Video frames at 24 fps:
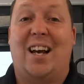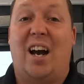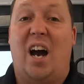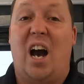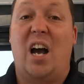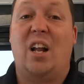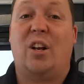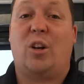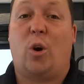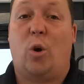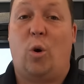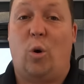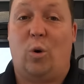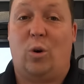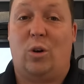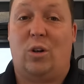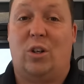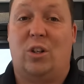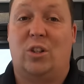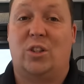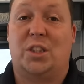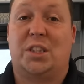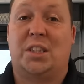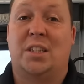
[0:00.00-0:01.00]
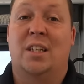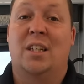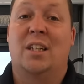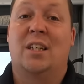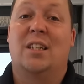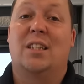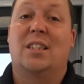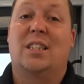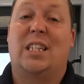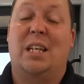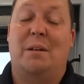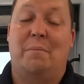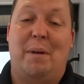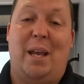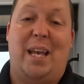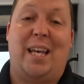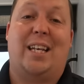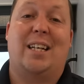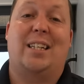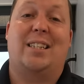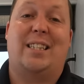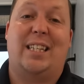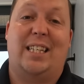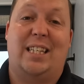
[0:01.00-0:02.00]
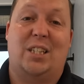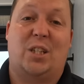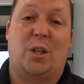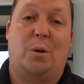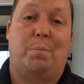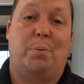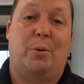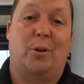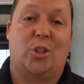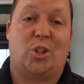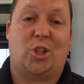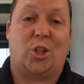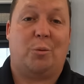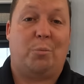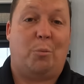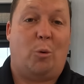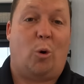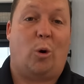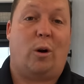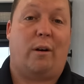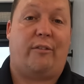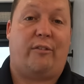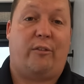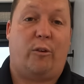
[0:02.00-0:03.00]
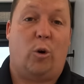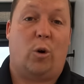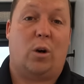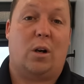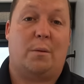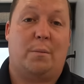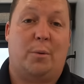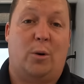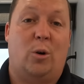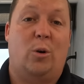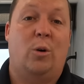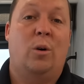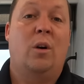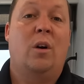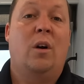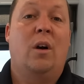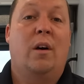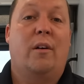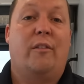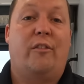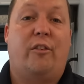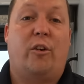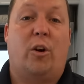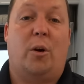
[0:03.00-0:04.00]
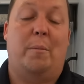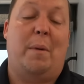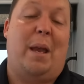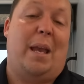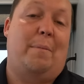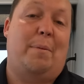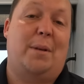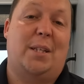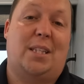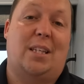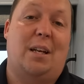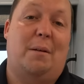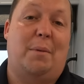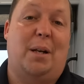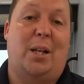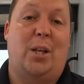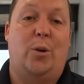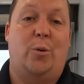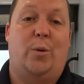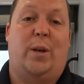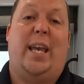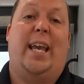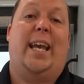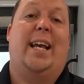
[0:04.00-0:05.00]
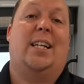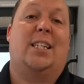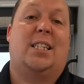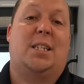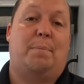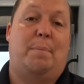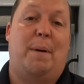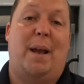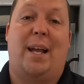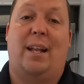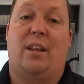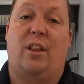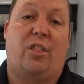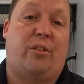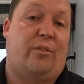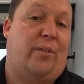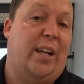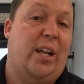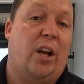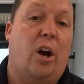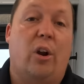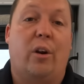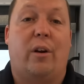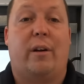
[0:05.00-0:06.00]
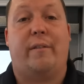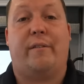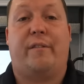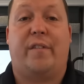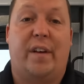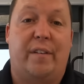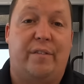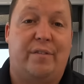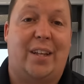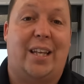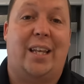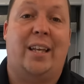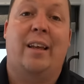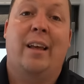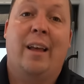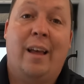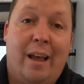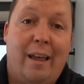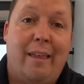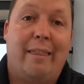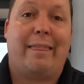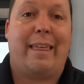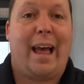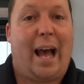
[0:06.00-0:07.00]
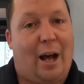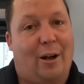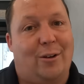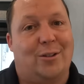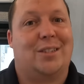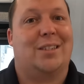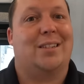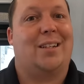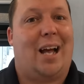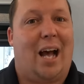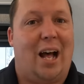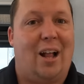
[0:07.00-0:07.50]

cut corners to make a diesel pusher more affordable for maybe somebody who can't spend three hundred and fifty thousand